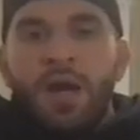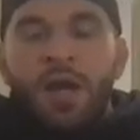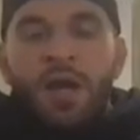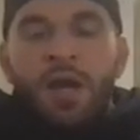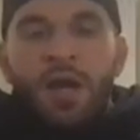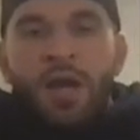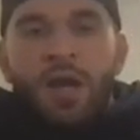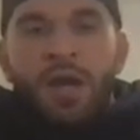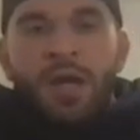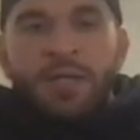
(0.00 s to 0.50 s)

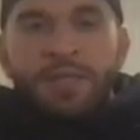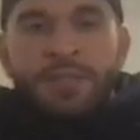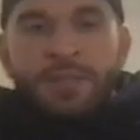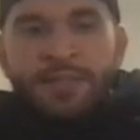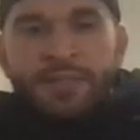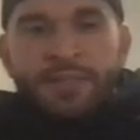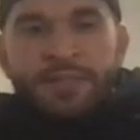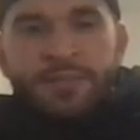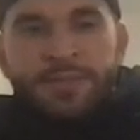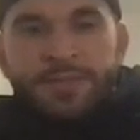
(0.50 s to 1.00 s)

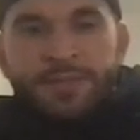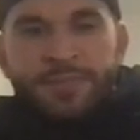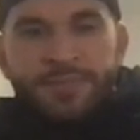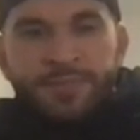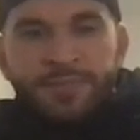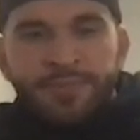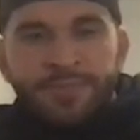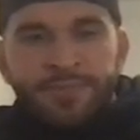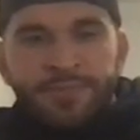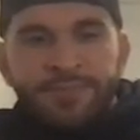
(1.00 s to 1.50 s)

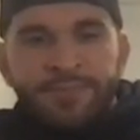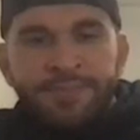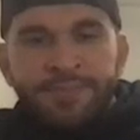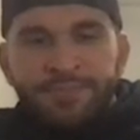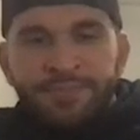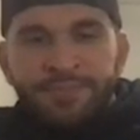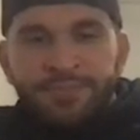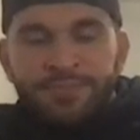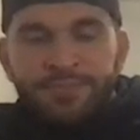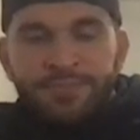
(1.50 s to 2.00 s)

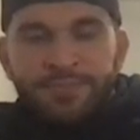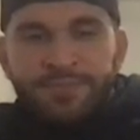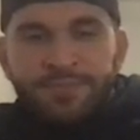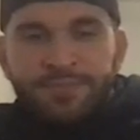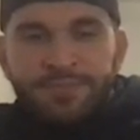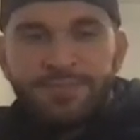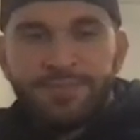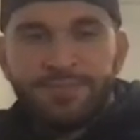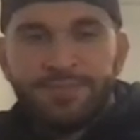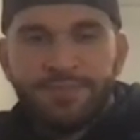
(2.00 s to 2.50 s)

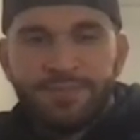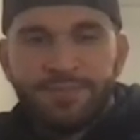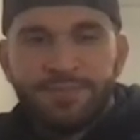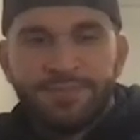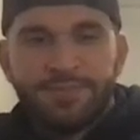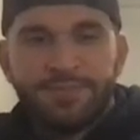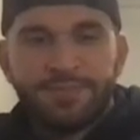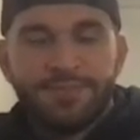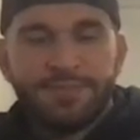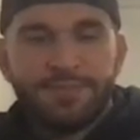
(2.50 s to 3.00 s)

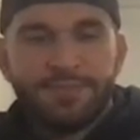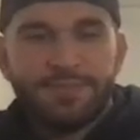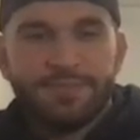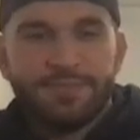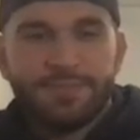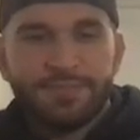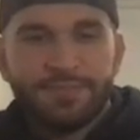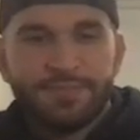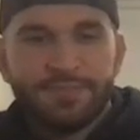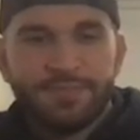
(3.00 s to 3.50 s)

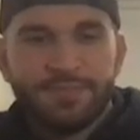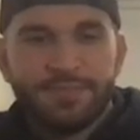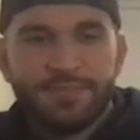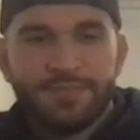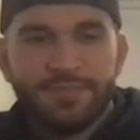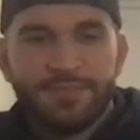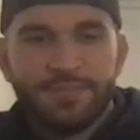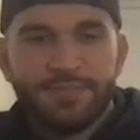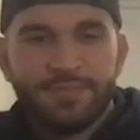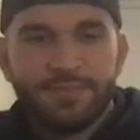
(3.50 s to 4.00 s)

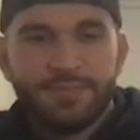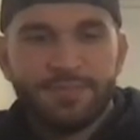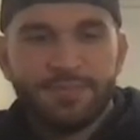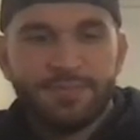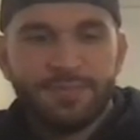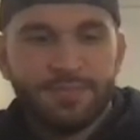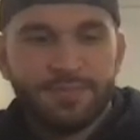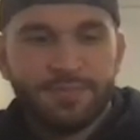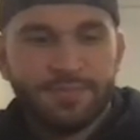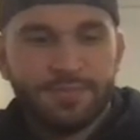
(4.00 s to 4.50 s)

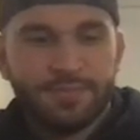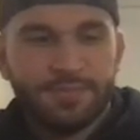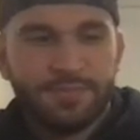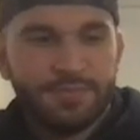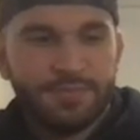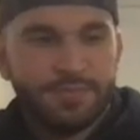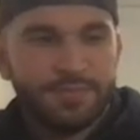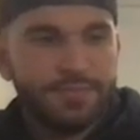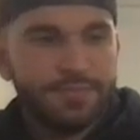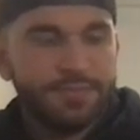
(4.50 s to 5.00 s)

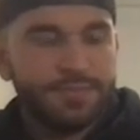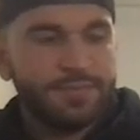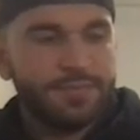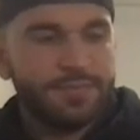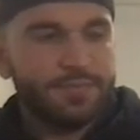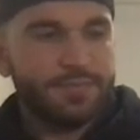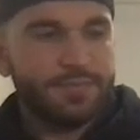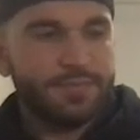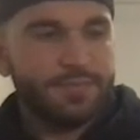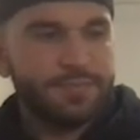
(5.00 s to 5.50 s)

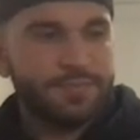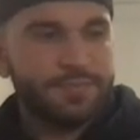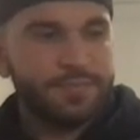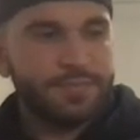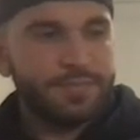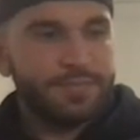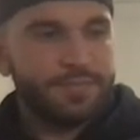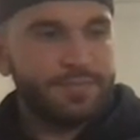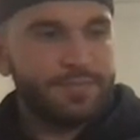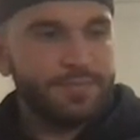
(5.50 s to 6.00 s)

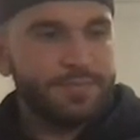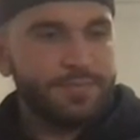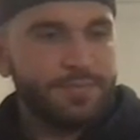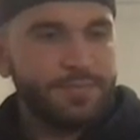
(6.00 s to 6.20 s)
[no speech]